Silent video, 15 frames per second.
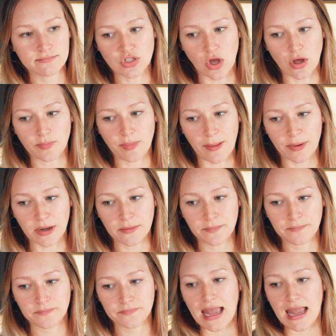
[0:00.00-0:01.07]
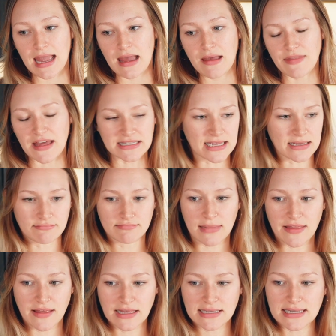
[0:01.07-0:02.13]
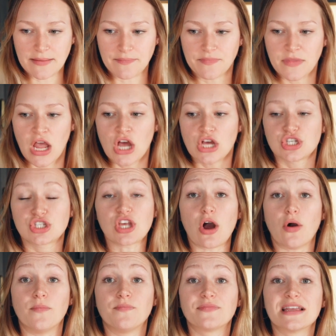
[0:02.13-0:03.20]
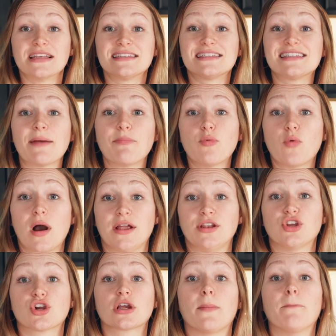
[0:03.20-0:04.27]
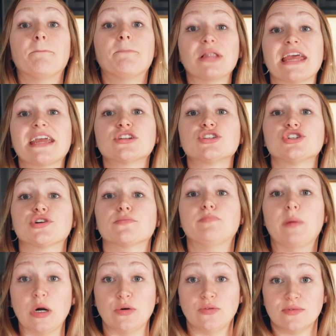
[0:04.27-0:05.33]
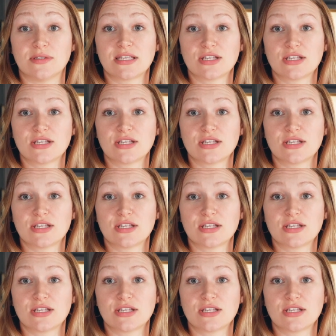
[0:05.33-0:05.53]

salt, pepper, and that's it. I think that's it. So step 1, you're gonna blanch your bones.